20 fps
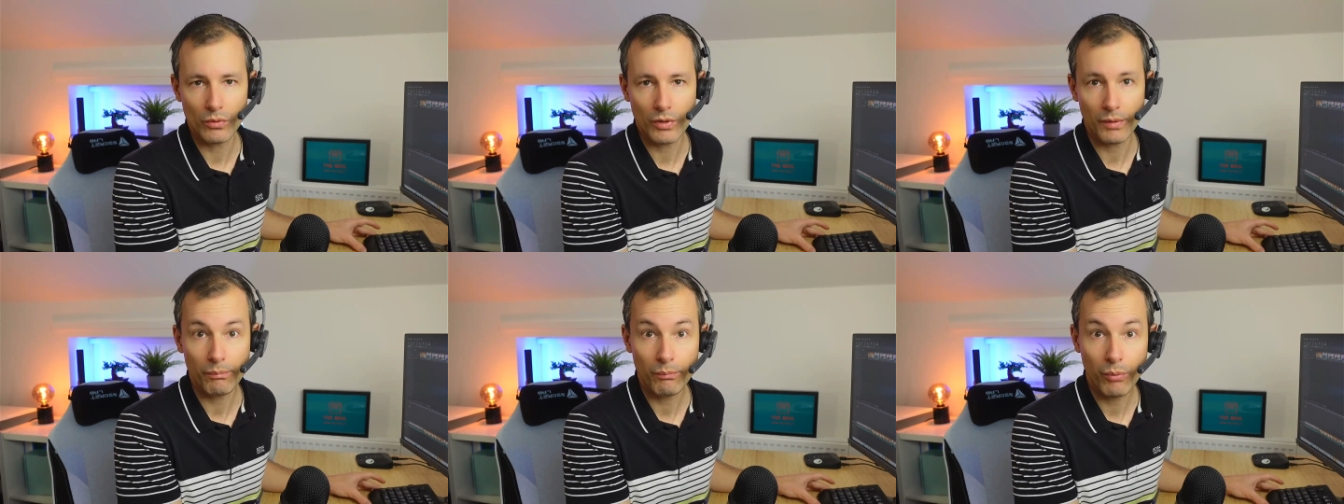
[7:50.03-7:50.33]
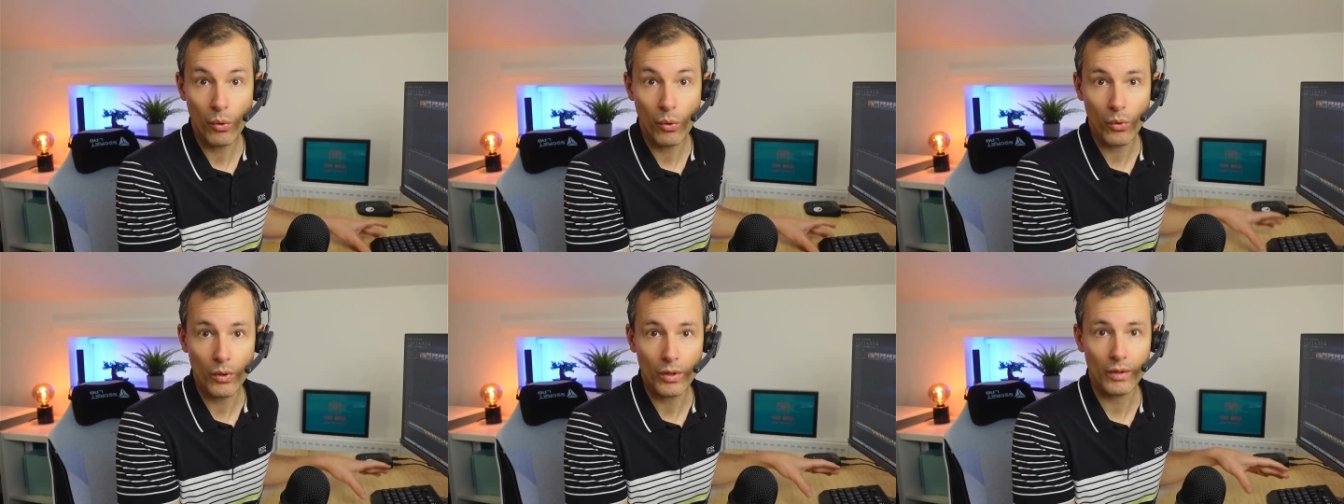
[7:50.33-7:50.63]

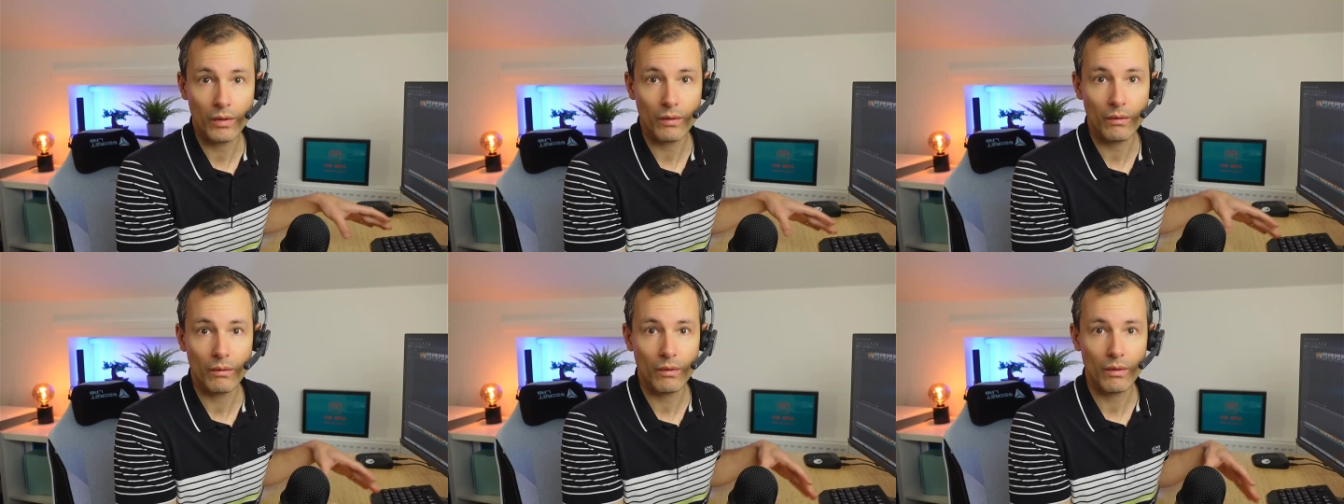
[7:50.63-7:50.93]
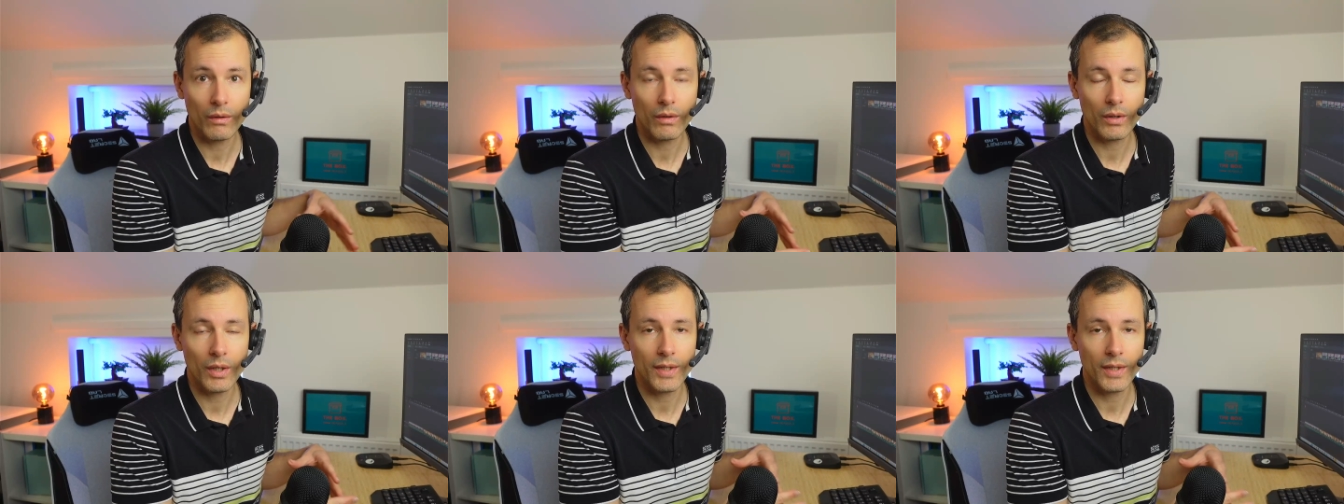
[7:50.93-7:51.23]
report,
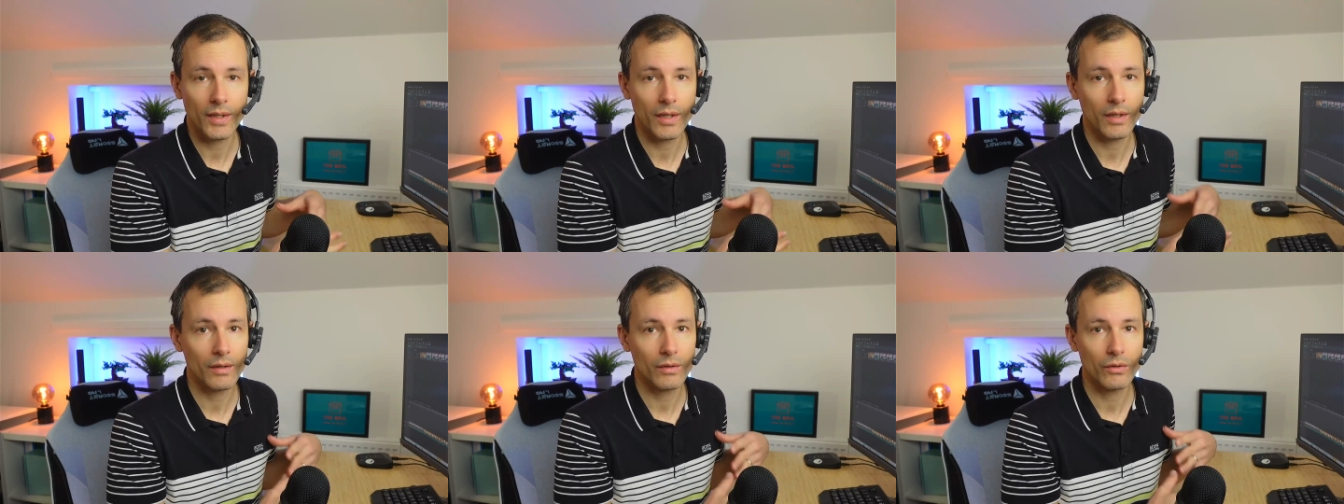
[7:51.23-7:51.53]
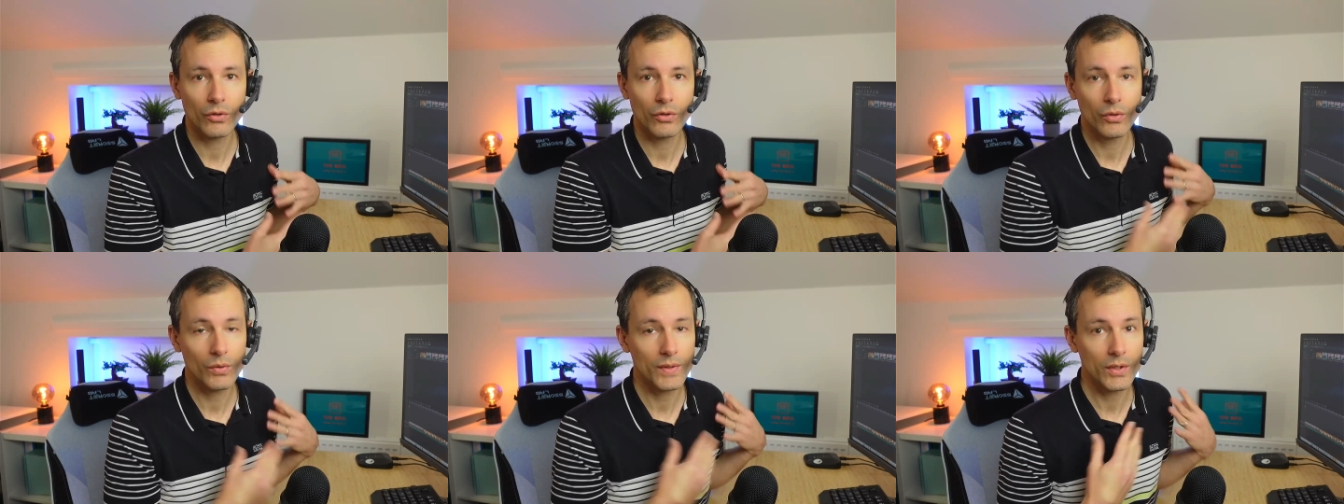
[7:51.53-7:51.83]
and I
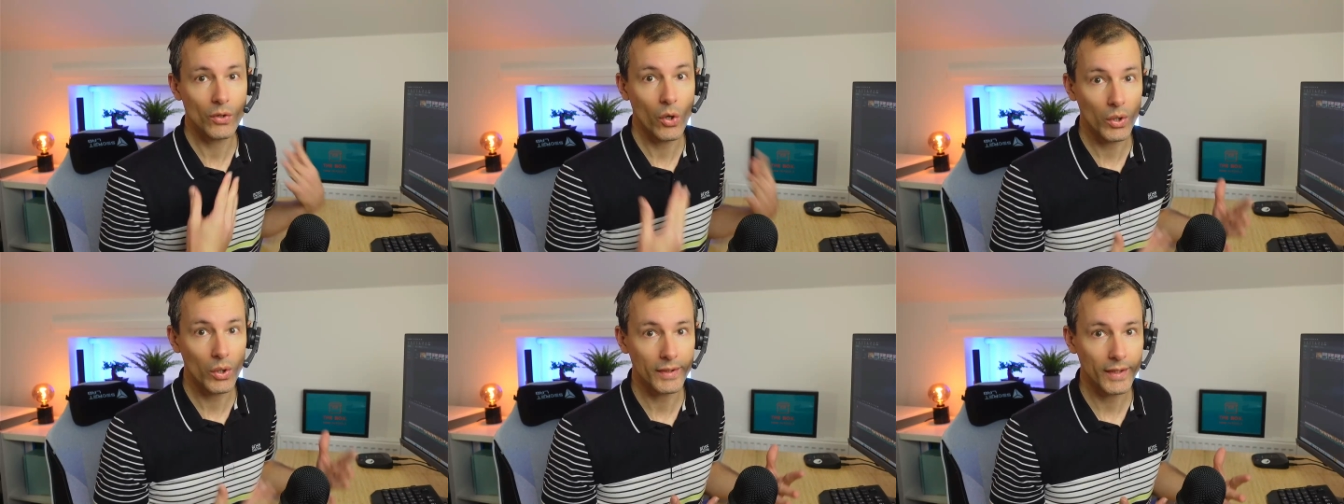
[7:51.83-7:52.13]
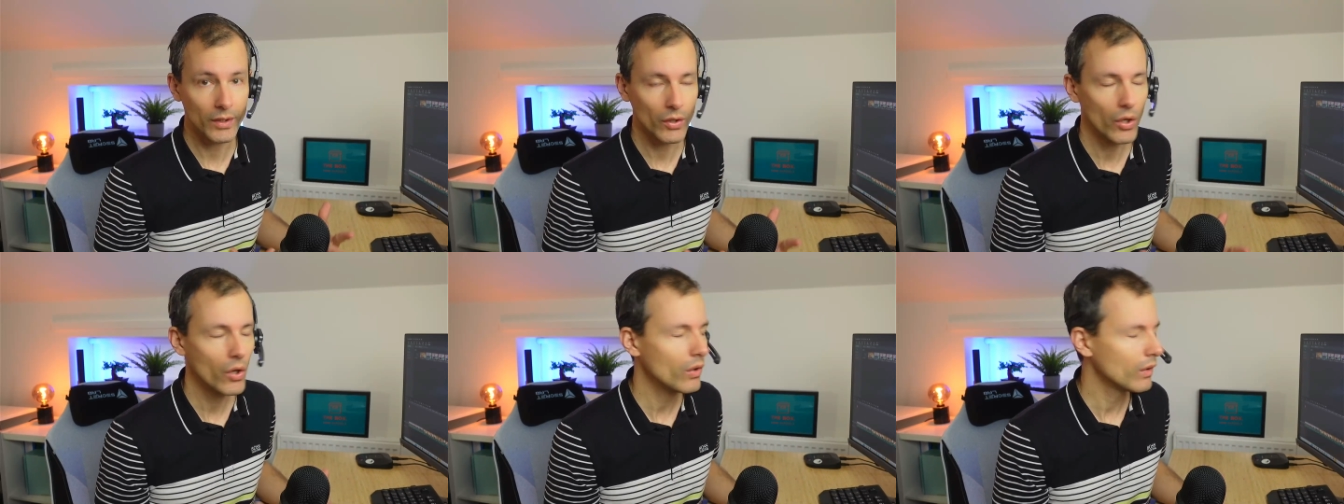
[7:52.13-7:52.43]
used it all
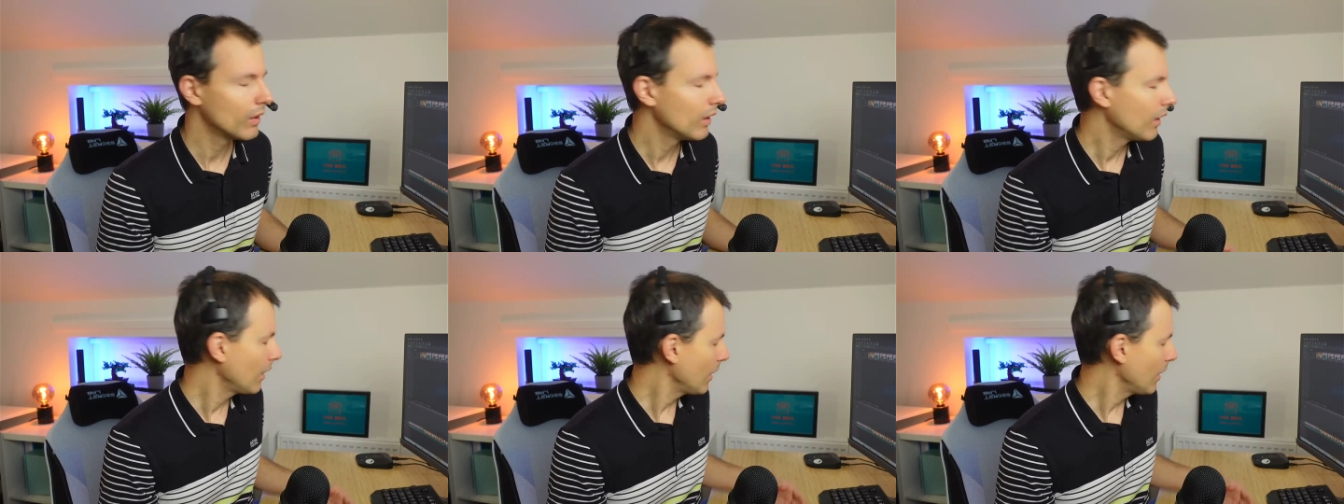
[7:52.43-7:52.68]
day long.